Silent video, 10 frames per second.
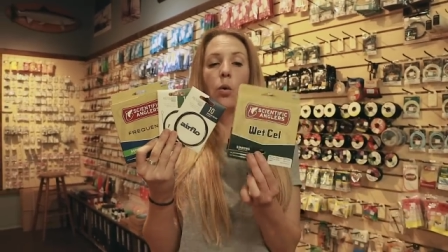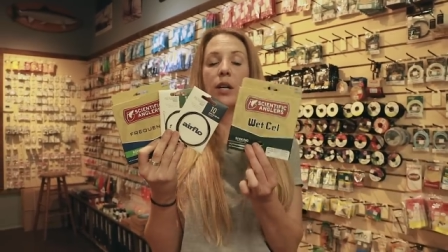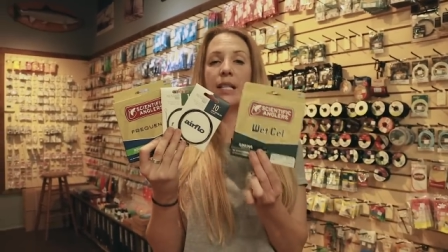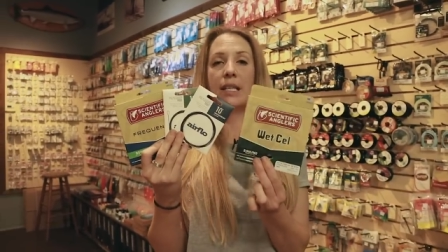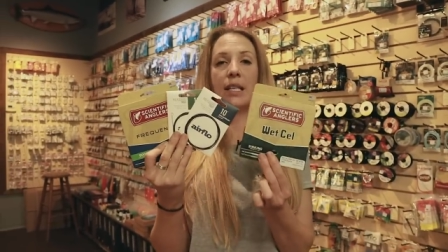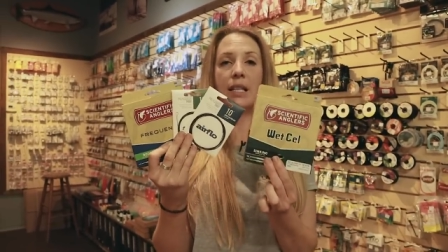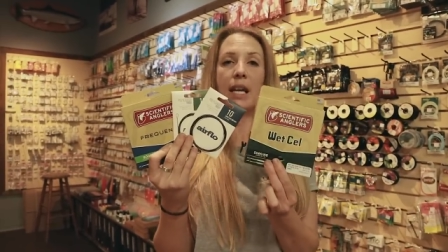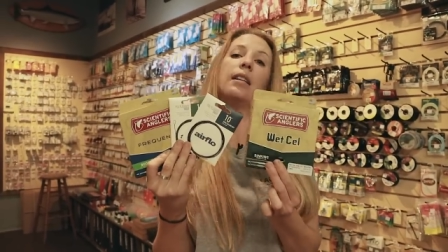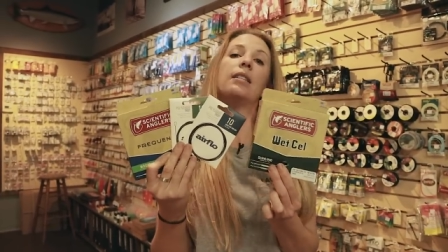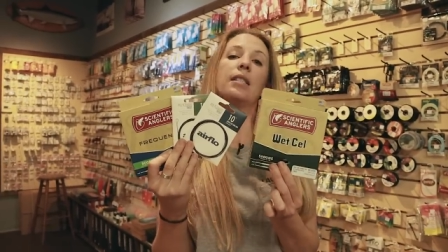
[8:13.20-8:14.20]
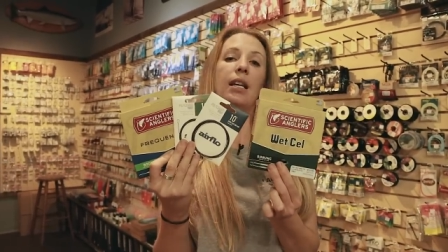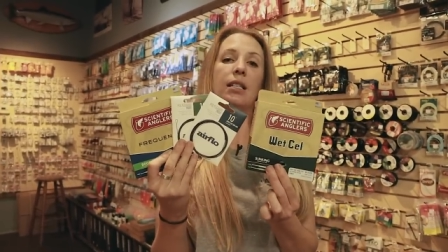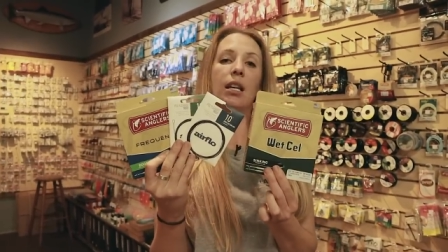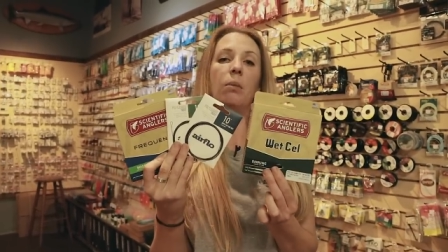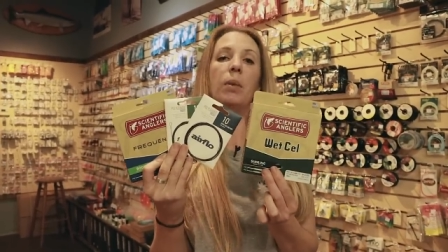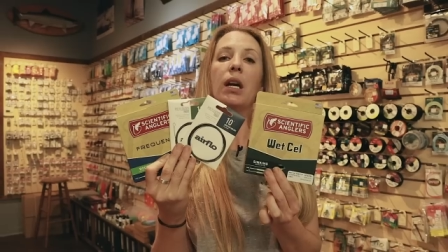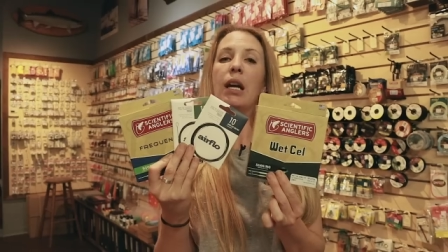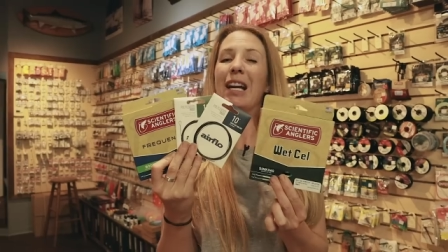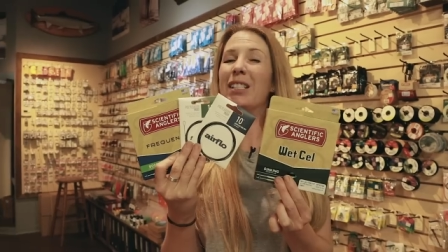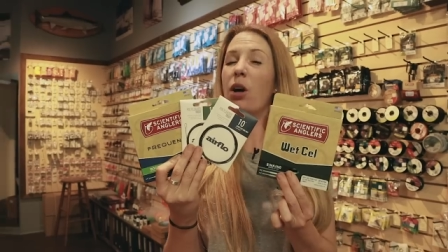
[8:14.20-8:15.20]
or designated sink tip
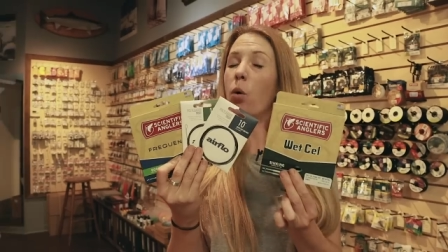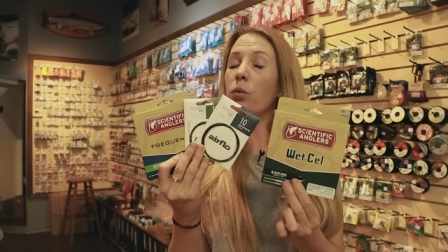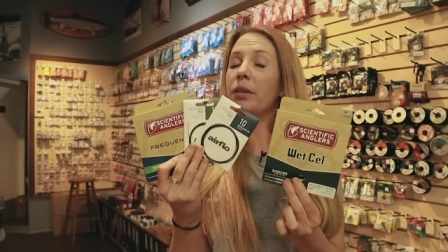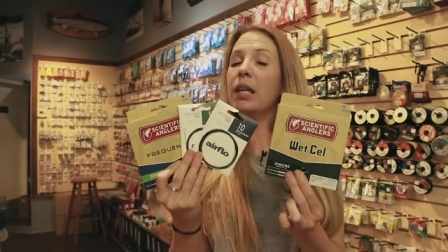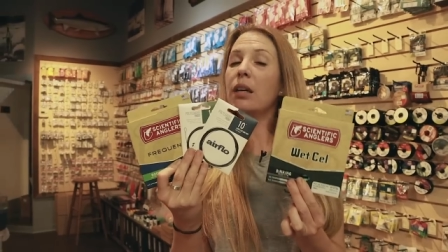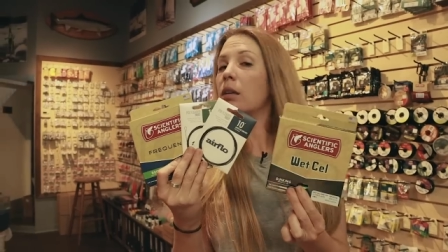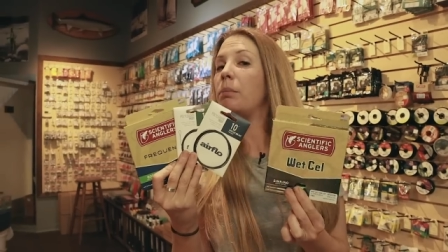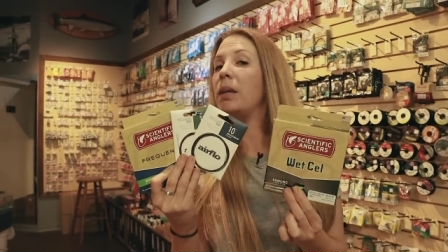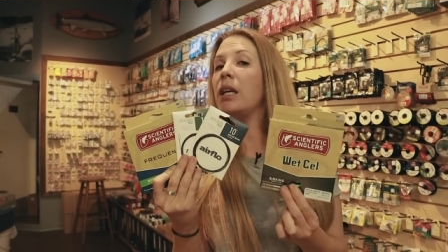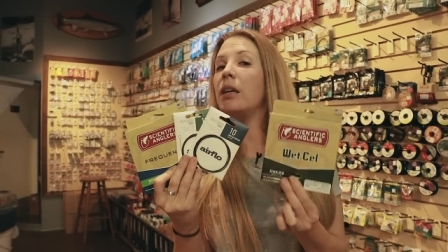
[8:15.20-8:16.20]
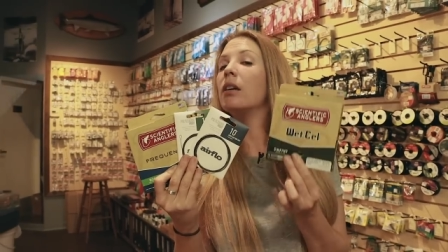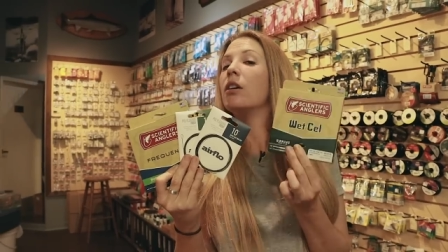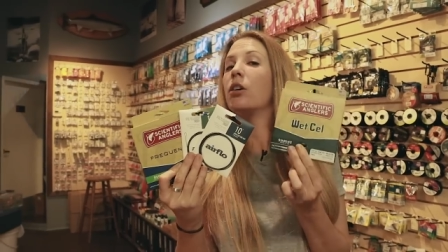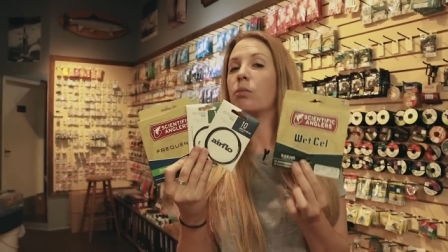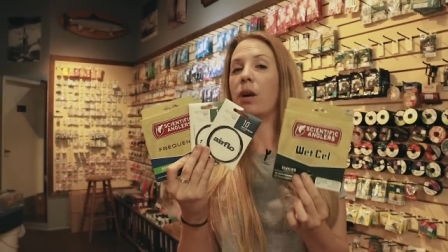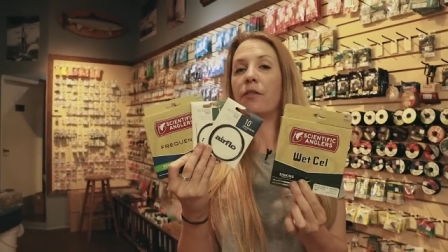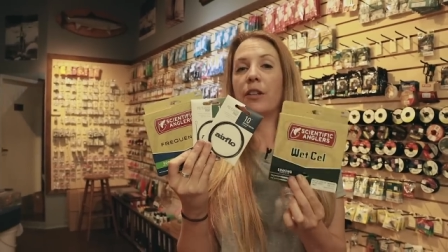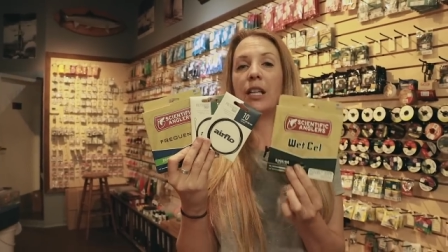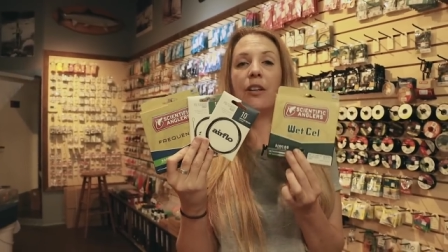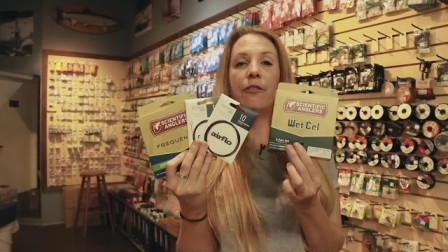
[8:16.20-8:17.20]
is only going to be
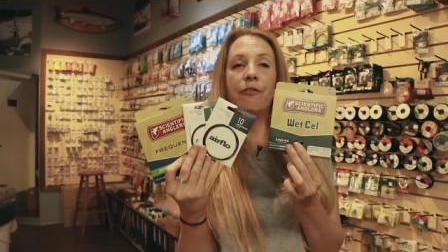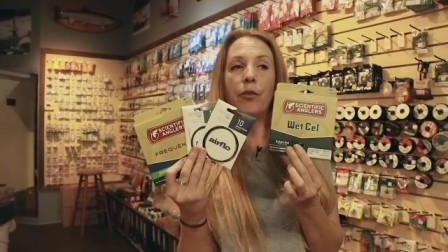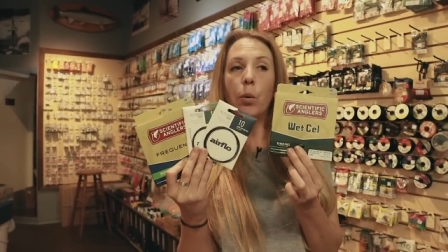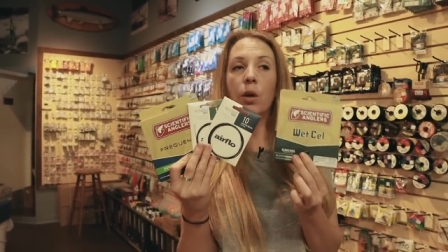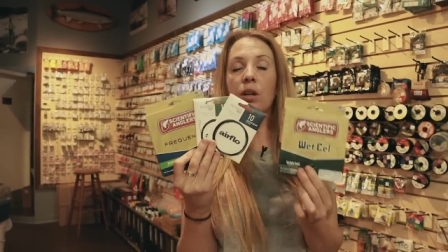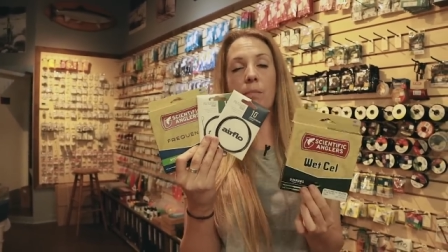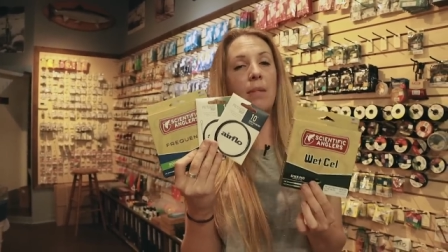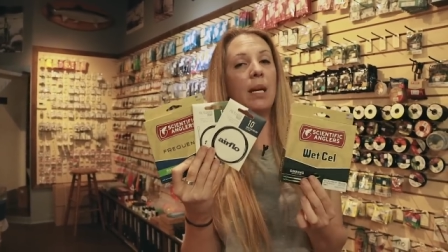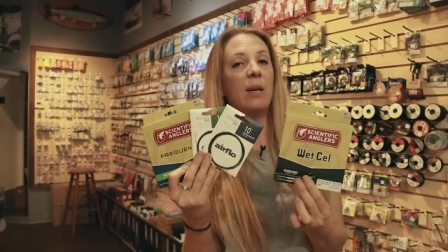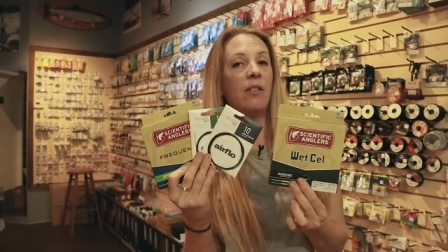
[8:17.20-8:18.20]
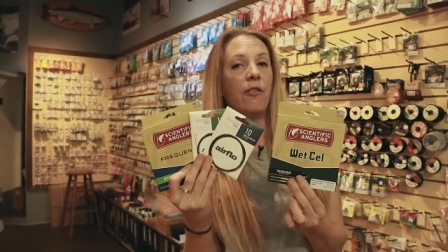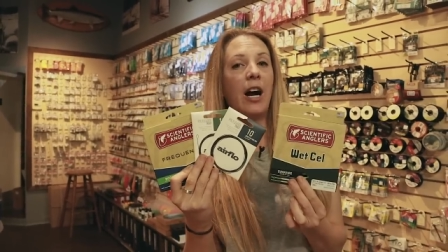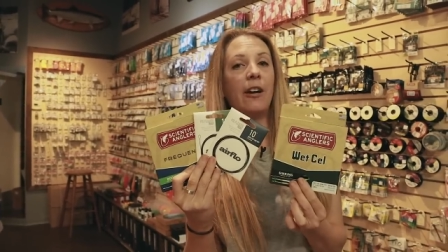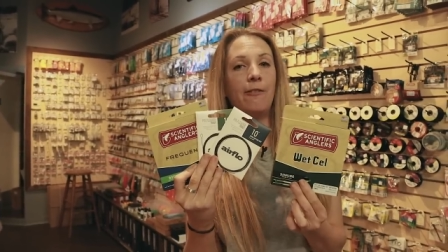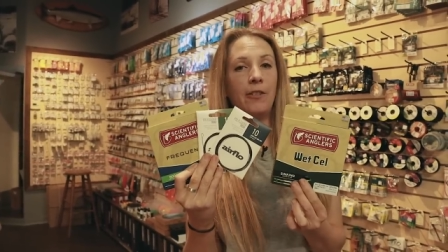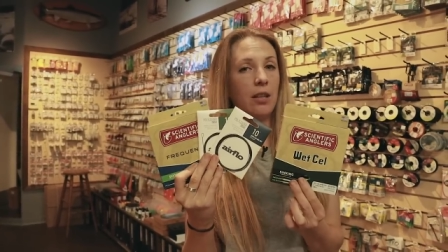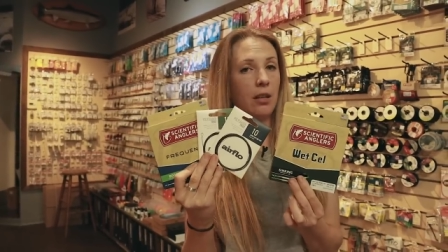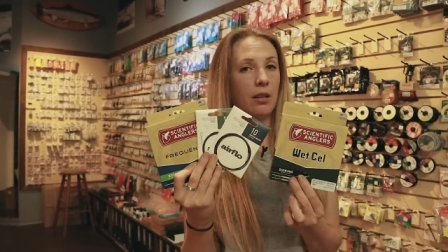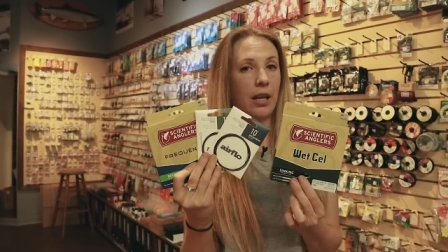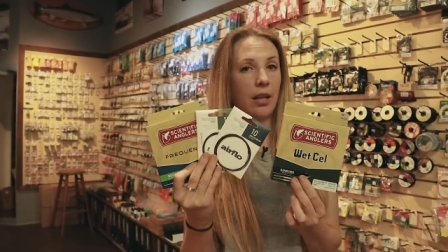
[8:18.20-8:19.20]
roughly four to maybe five feet
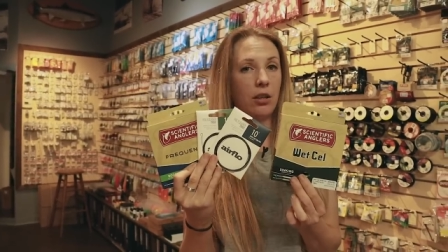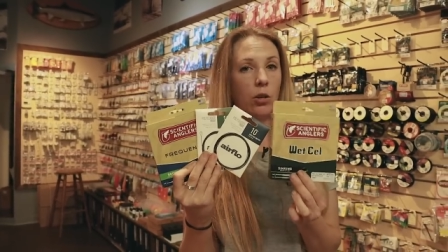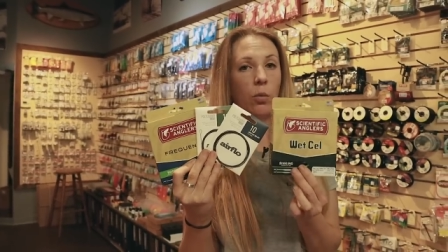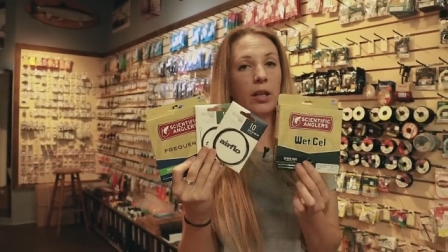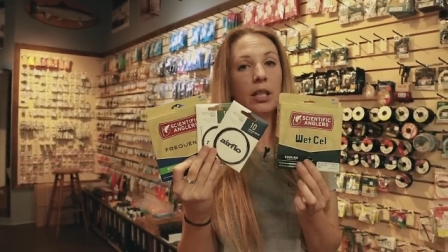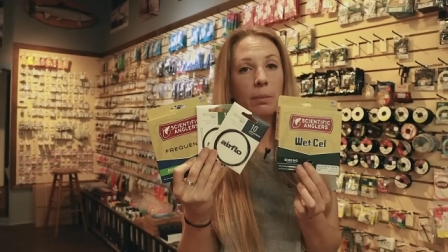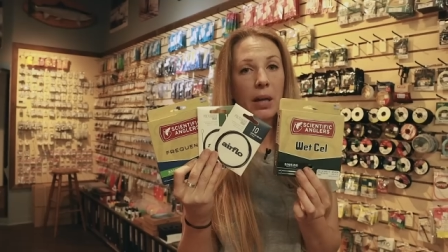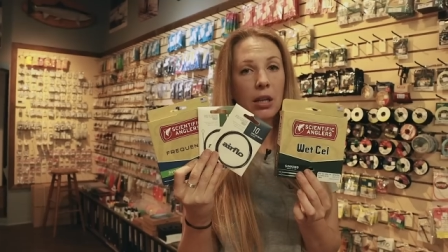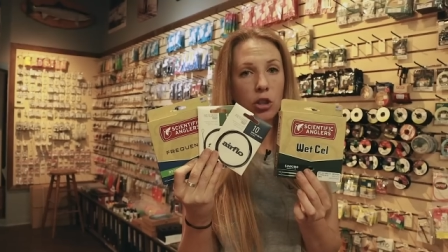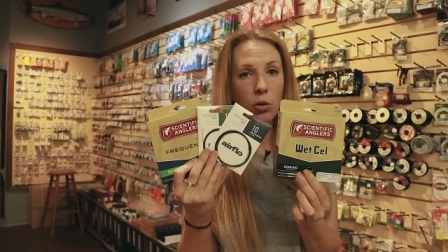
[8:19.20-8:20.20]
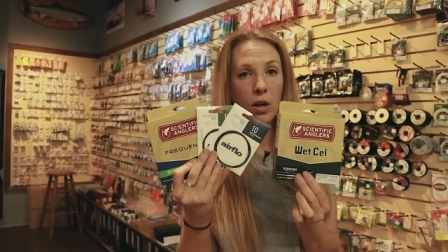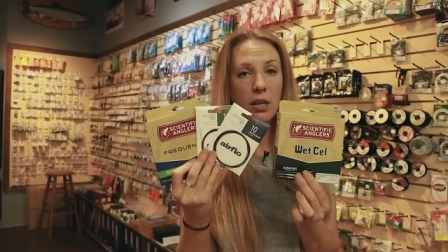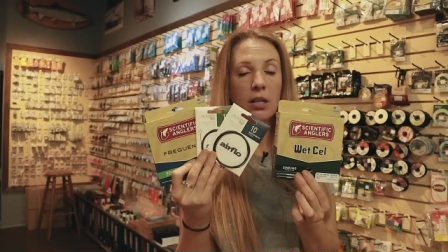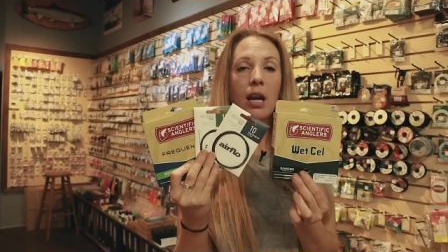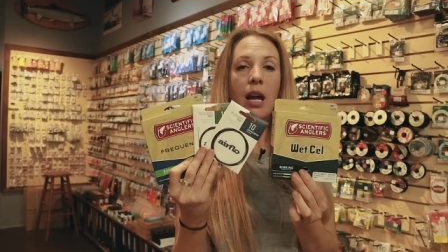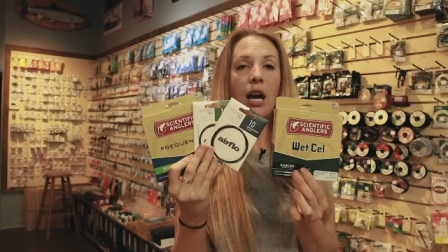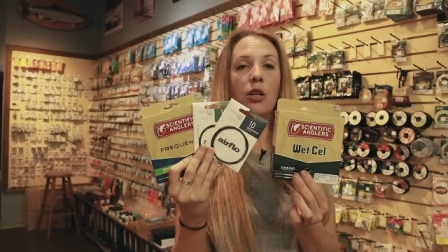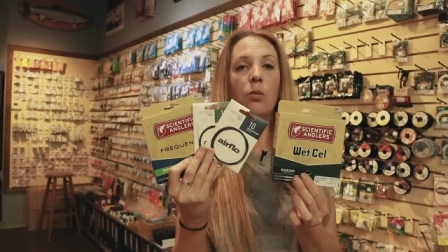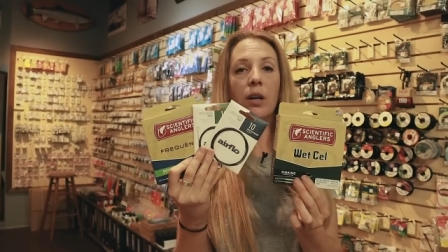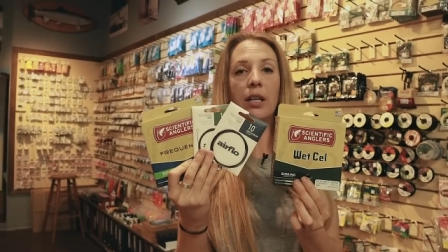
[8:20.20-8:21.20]
in length. You want to keep that short
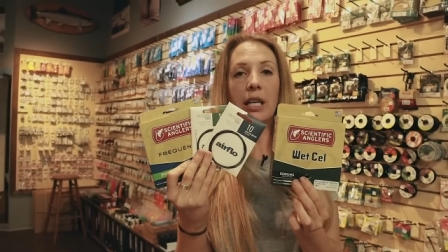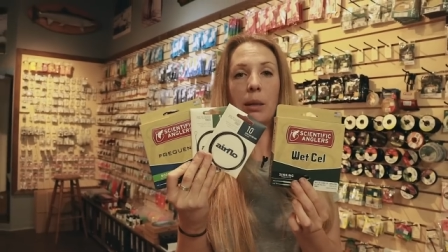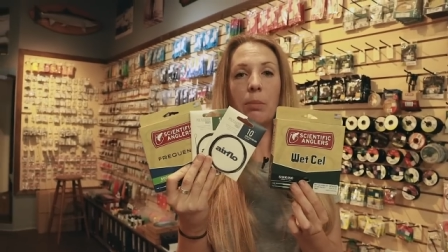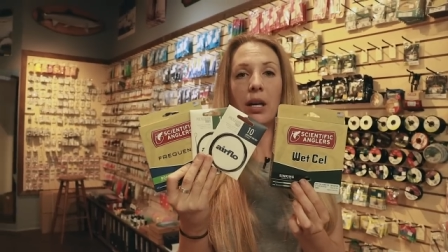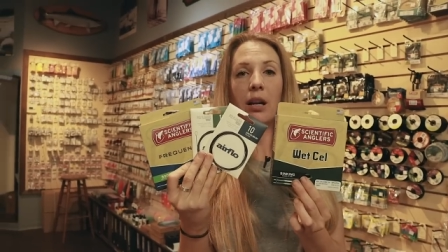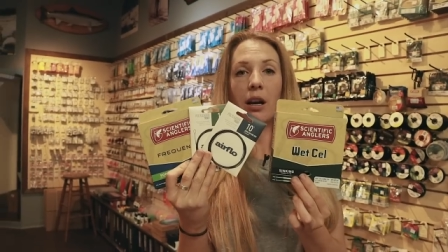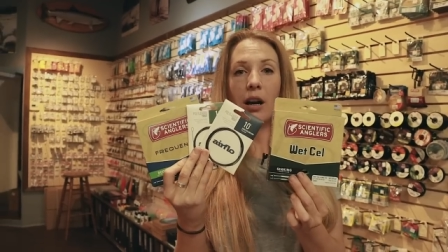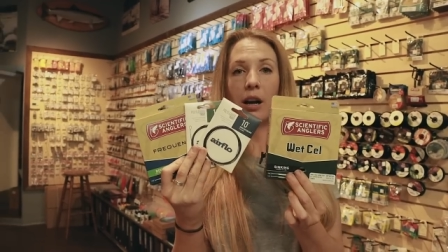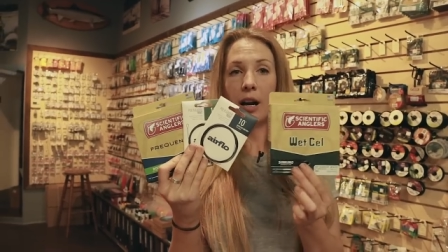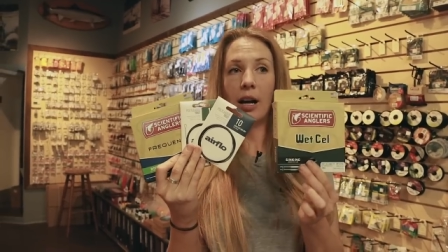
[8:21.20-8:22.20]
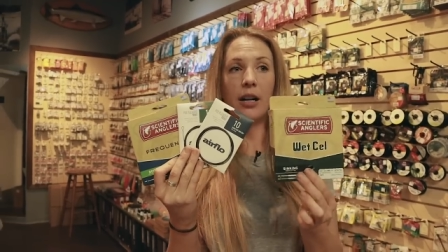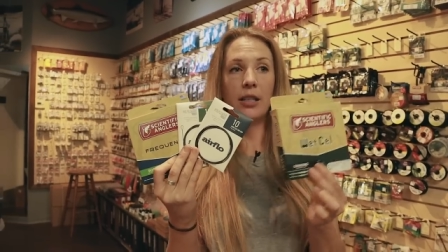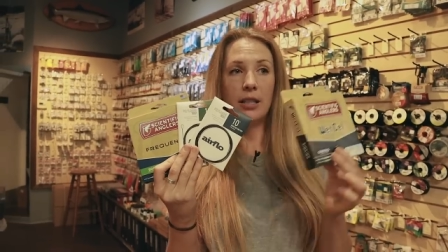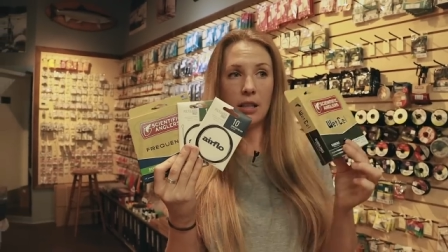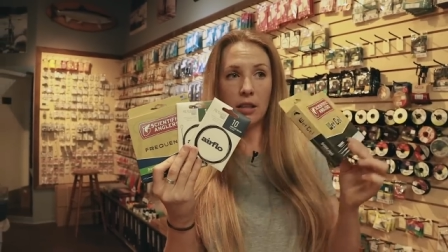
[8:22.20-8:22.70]
and you want to keep it uh,